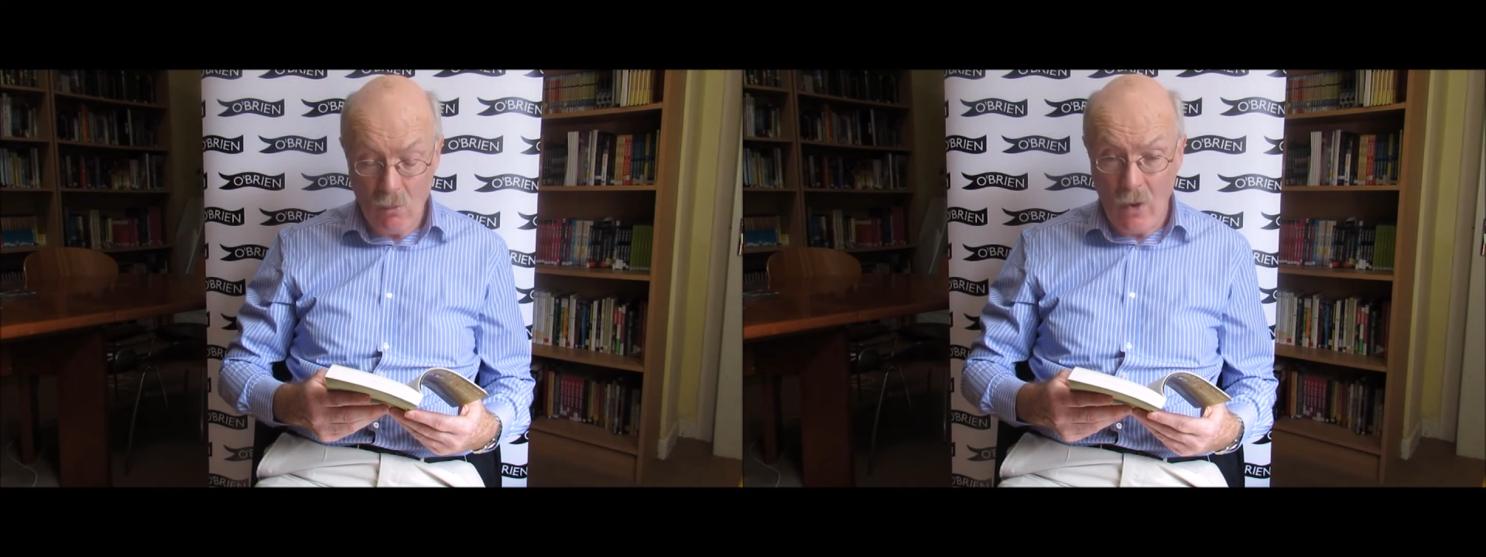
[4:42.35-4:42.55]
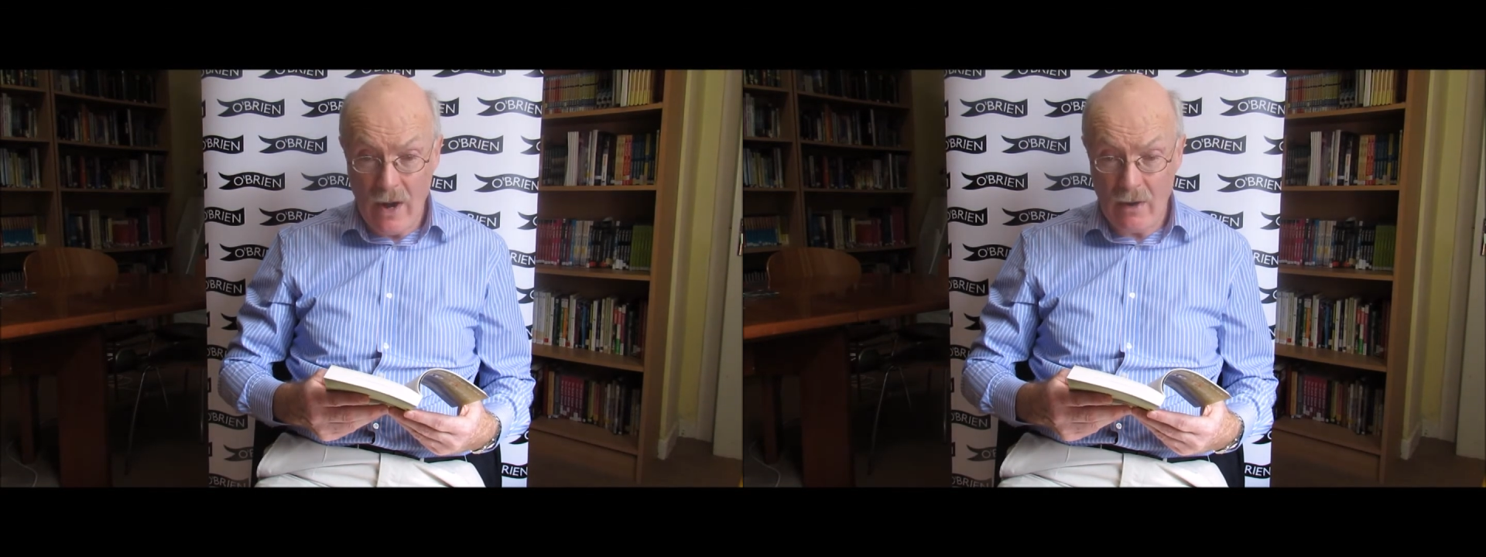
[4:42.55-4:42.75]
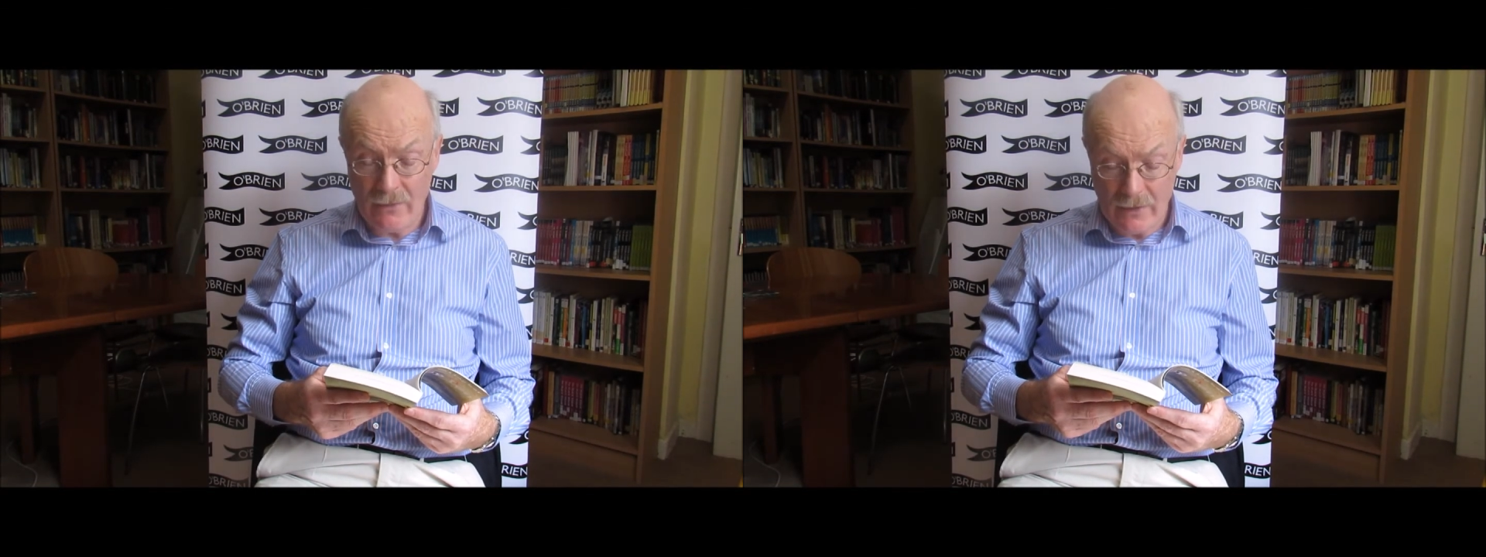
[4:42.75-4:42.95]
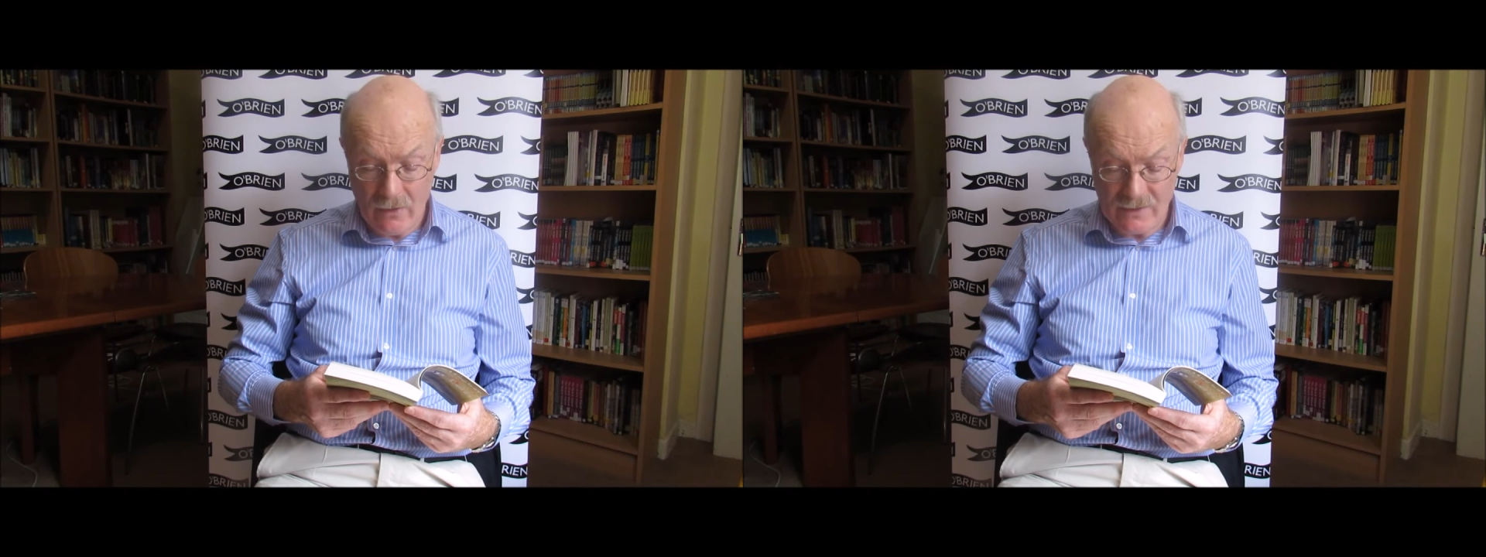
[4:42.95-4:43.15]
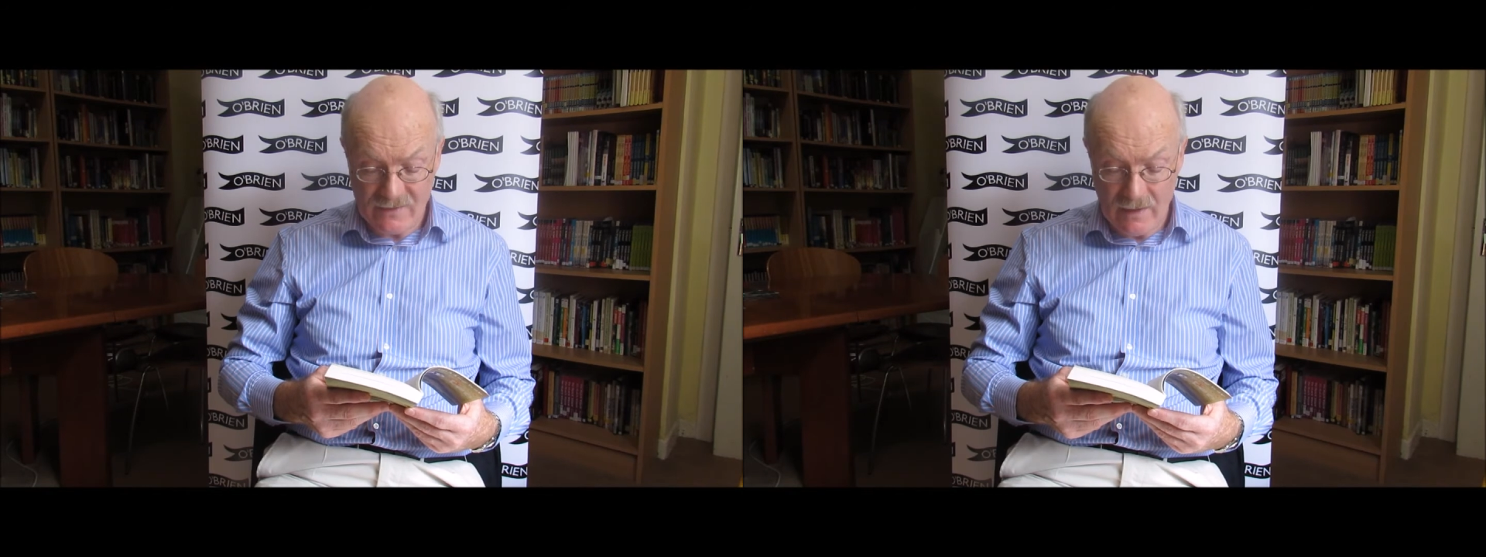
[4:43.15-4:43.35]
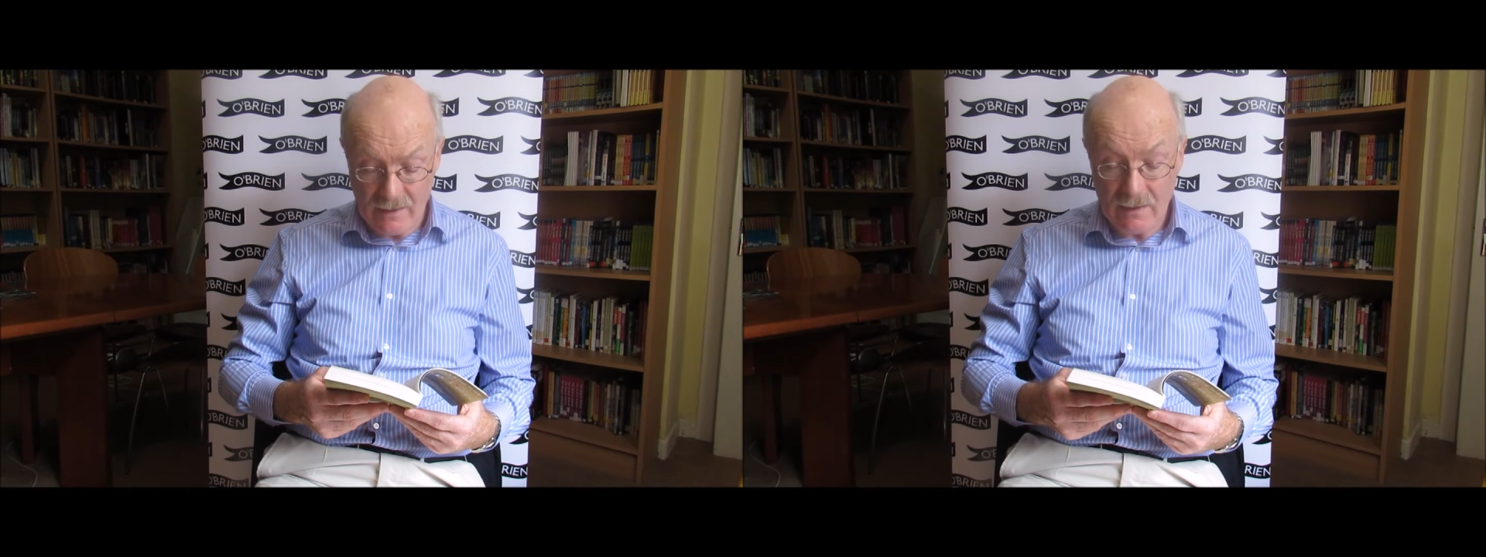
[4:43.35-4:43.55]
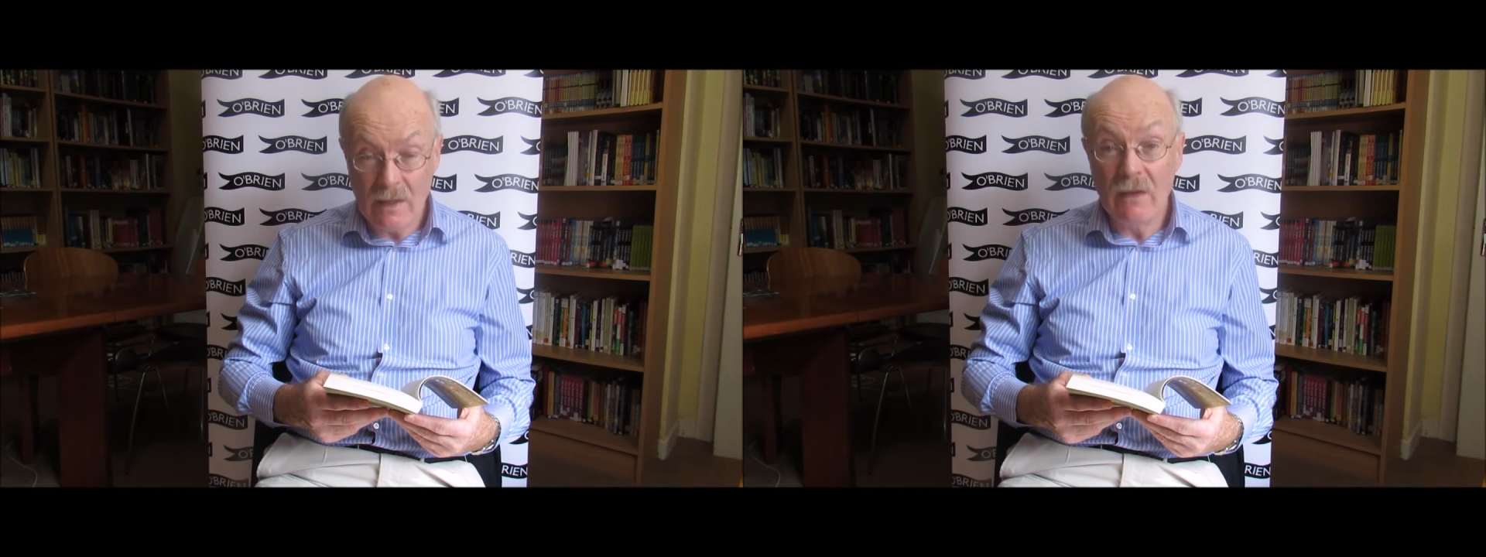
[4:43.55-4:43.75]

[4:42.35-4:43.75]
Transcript: Where on the north side?